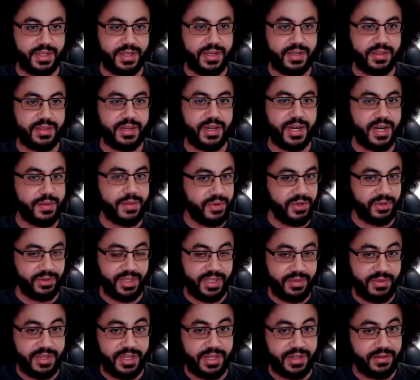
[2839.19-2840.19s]
The upper
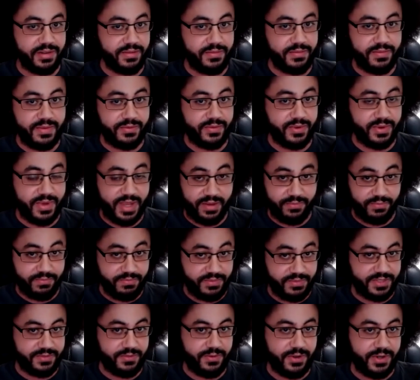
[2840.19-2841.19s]
limit,
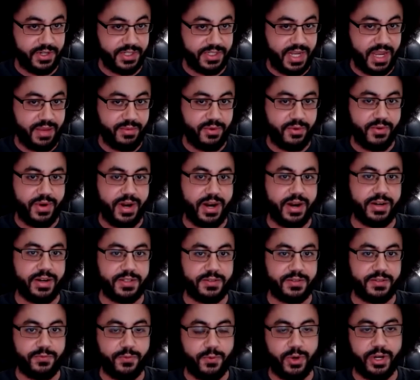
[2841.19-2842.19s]
as far as I'm aware, is
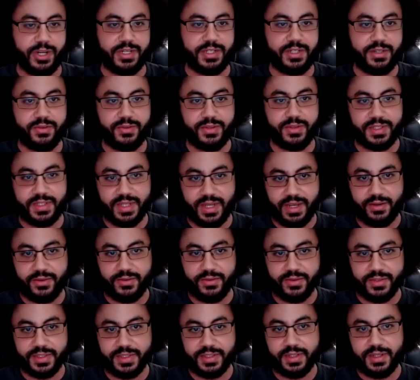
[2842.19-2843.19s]
forty-two
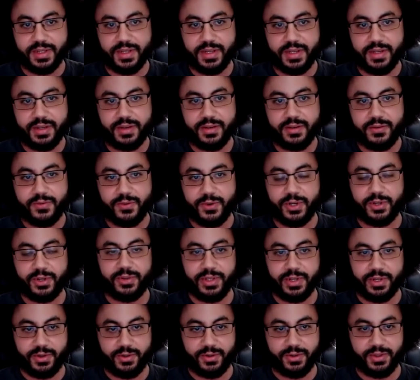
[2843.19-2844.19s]
cycles for a okay.
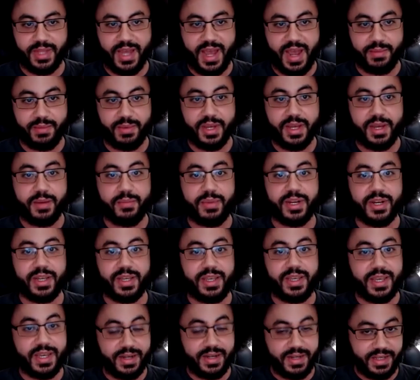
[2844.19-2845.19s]
clinical lab. But the again,
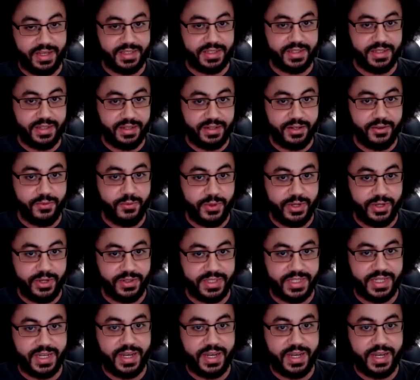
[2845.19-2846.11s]
notion, it's done in real so, time.